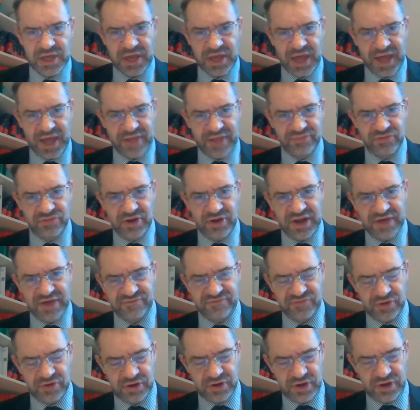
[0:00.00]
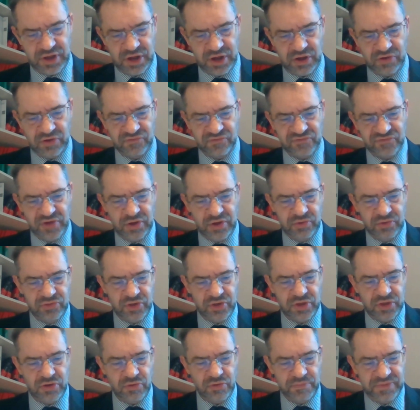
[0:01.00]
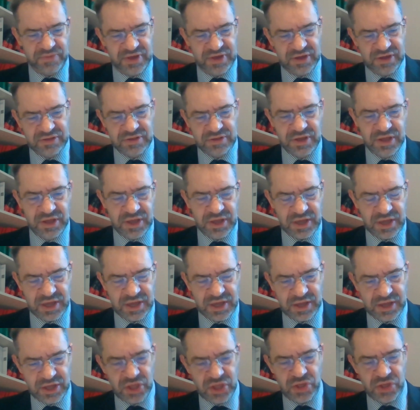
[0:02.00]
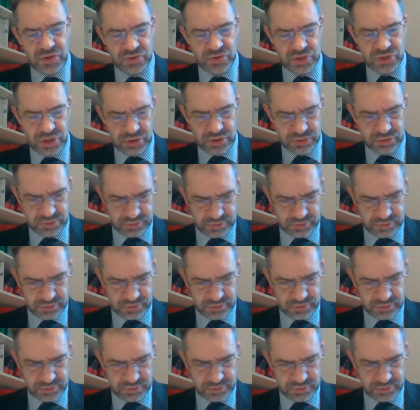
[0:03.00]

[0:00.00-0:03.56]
at the level of the European Union?